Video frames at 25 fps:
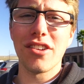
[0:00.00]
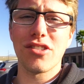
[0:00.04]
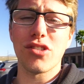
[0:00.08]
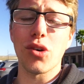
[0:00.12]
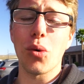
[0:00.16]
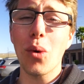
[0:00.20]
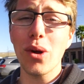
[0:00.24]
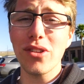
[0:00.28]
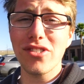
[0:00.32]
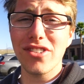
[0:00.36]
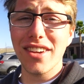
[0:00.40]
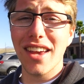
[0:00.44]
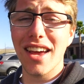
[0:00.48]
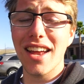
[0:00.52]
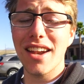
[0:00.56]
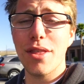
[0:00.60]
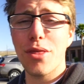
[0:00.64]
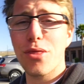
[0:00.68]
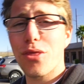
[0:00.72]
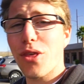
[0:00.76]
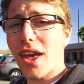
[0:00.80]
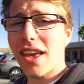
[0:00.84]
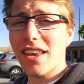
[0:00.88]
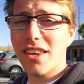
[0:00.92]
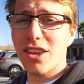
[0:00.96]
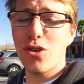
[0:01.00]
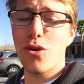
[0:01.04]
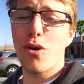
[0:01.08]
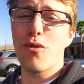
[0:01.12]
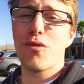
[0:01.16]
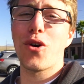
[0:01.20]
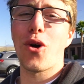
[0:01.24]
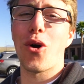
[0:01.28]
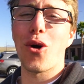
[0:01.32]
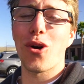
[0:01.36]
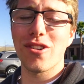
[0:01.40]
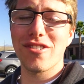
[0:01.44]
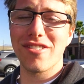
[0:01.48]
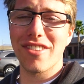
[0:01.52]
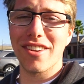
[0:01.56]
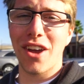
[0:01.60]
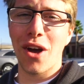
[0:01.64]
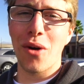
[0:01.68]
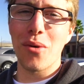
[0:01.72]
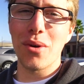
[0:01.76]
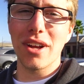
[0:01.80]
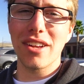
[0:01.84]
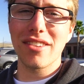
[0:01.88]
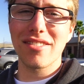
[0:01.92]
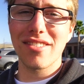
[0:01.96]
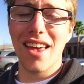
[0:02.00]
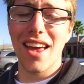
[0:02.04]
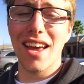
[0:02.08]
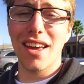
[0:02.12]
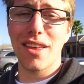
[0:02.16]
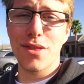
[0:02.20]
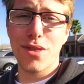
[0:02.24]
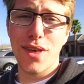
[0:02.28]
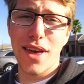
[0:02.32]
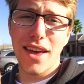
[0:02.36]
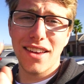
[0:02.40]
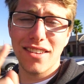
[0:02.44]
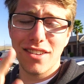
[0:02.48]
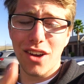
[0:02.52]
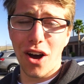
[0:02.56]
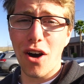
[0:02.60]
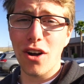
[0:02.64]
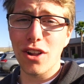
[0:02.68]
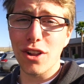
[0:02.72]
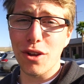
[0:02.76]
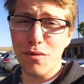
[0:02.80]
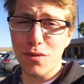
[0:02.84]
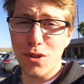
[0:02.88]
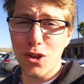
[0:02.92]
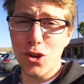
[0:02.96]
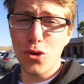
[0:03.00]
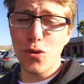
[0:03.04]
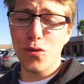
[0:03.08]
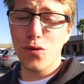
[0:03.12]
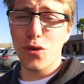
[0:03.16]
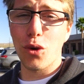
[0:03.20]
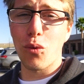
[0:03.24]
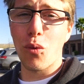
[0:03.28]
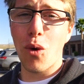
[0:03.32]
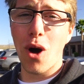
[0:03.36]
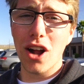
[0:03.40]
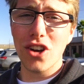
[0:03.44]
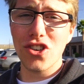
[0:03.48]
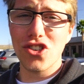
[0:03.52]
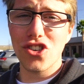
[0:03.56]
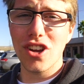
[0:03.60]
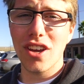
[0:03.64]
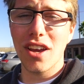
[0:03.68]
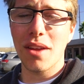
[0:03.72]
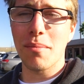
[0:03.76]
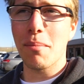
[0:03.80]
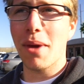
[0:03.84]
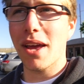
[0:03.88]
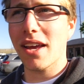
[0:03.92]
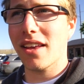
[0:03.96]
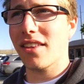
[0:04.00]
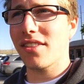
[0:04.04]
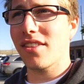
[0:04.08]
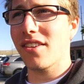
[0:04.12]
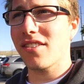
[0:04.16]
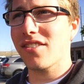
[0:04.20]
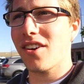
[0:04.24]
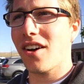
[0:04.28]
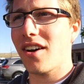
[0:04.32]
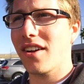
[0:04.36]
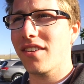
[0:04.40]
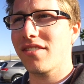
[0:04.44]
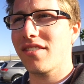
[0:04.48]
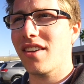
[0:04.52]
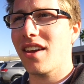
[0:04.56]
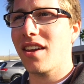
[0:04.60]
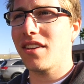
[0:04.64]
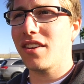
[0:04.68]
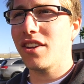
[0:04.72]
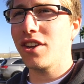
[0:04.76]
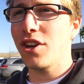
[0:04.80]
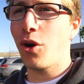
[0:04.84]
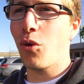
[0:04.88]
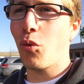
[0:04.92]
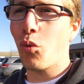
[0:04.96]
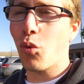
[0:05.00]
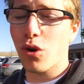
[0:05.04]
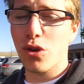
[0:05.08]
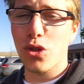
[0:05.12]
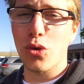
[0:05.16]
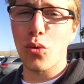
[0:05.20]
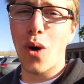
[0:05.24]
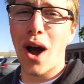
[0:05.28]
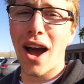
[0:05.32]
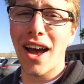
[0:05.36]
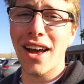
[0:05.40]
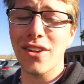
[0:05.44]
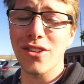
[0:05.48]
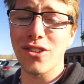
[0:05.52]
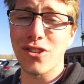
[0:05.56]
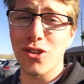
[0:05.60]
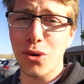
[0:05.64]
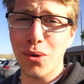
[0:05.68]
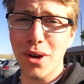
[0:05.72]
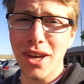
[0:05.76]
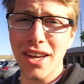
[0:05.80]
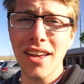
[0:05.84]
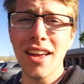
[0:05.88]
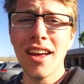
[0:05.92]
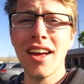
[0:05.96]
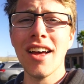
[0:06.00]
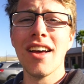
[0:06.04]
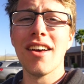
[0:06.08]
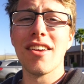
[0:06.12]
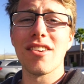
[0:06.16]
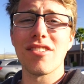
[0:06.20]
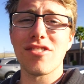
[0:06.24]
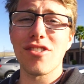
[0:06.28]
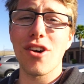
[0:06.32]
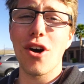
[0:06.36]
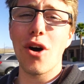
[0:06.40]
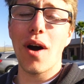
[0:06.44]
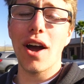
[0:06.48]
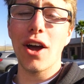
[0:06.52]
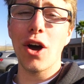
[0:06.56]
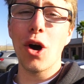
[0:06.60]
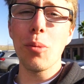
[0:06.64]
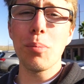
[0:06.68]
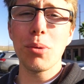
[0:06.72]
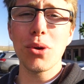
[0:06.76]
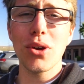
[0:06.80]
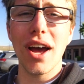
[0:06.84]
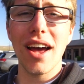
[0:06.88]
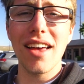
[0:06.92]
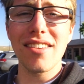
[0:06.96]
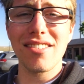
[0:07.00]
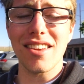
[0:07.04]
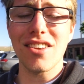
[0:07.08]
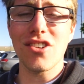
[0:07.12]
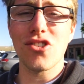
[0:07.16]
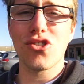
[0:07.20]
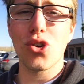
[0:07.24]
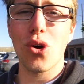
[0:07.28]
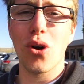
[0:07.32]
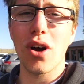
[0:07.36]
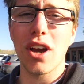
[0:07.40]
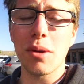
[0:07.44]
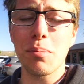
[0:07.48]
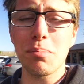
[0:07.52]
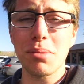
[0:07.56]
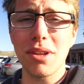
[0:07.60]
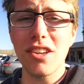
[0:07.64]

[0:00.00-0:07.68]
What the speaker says: So once again, thank you of course to Koenigsegg. Thank all of you for watching and making this content, you know, worthwhile doing. So I hope you guys enjoyed.